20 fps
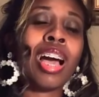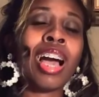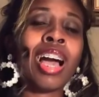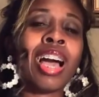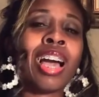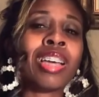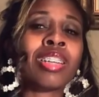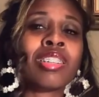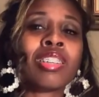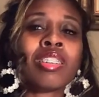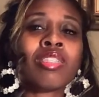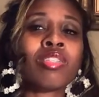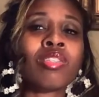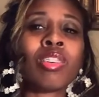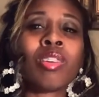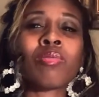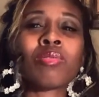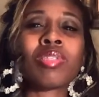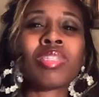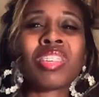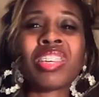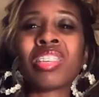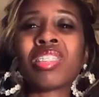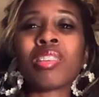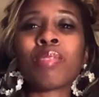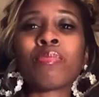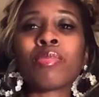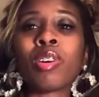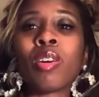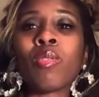I just don't see
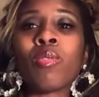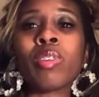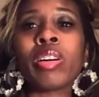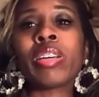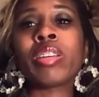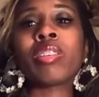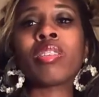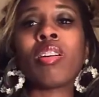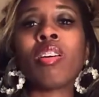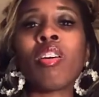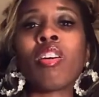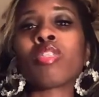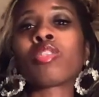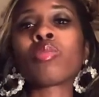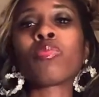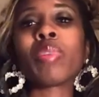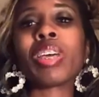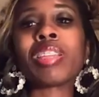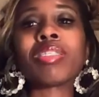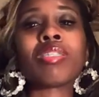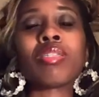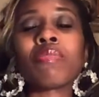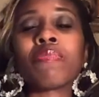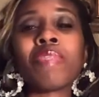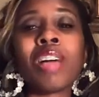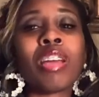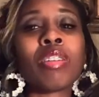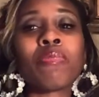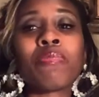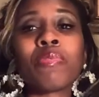them going all the way to the
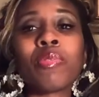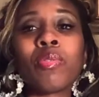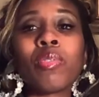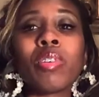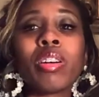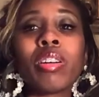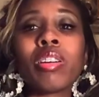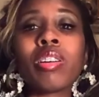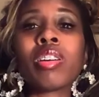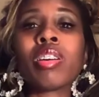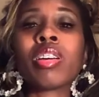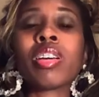Final Four.